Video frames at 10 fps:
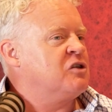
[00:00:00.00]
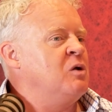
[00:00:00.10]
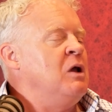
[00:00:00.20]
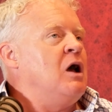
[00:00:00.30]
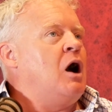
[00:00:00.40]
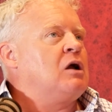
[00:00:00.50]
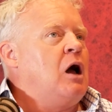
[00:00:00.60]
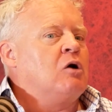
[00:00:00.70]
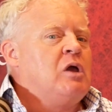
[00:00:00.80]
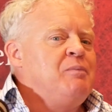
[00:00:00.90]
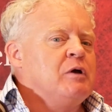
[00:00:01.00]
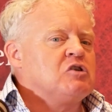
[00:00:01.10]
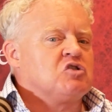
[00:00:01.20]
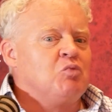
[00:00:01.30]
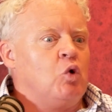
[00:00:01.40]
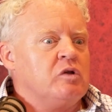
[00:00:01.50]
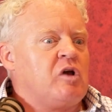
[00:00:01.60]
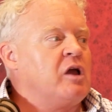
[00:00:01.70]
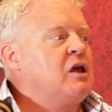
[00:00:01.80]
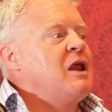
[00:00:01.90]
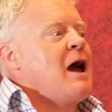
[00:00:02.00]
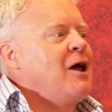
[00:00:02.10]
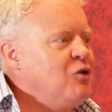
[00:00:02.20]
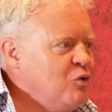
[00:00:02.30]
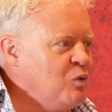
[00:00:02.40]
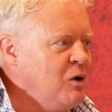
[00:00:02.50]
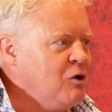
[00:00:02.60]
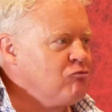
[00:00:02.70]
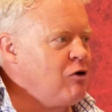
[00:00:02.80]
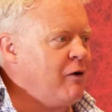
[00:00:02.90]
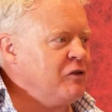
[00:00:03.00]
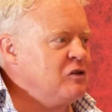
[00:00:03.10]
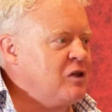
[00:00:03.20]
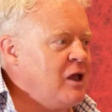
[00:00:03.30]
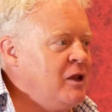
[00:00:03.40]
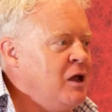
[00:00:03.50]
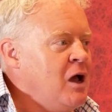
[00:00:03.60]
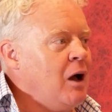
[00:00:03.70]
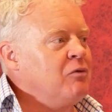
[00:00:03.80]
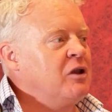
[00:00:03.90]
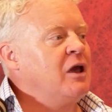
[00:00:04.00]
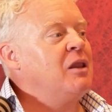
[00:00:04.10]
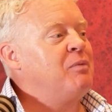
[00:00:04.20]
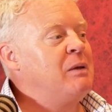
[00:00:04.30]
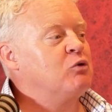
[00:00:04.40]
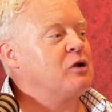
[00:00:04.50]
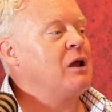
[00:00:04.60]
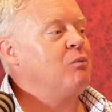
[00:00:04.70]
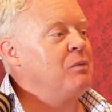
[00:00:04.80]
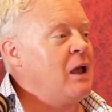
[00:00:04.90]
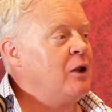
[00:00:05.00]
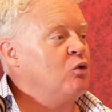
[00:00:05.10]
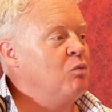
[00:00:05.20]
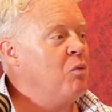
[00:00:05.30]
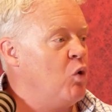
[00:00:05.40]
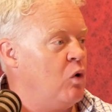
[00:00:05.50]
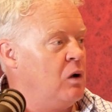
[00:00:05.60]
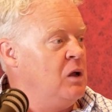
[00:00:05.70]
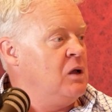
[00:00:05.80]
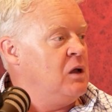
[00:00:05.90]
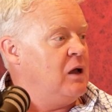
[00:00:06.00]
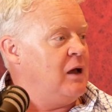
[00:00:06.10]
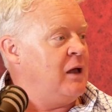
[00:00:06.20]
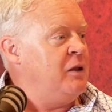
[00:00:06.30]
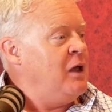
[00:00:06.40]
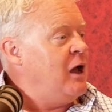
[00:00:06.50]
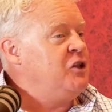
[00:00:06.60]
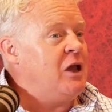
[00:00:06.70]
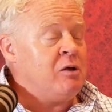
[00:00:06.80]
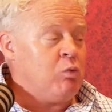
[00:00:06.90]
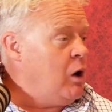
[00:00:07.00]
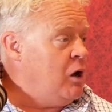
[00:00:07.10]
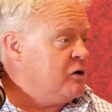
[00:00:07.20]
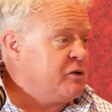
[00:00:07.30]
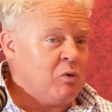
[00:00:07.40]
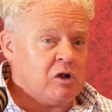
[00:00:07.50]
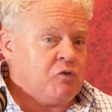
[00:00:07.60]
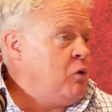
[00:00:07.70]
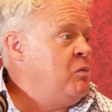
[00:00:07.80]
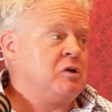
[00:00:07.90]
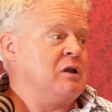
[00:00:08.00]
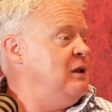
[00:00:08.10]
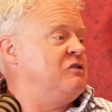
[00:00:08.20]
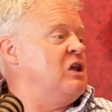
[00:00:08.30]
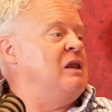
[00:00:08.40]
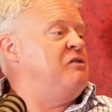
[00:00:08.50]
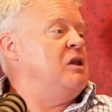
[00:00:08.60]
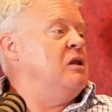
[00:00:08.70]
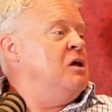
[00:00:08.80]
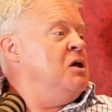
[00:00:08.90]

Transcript: So I'll keep it as small as I can handle, rather than saying I'm going to get the people to help me handle more. And yet it works. It works for them. It delivers a living.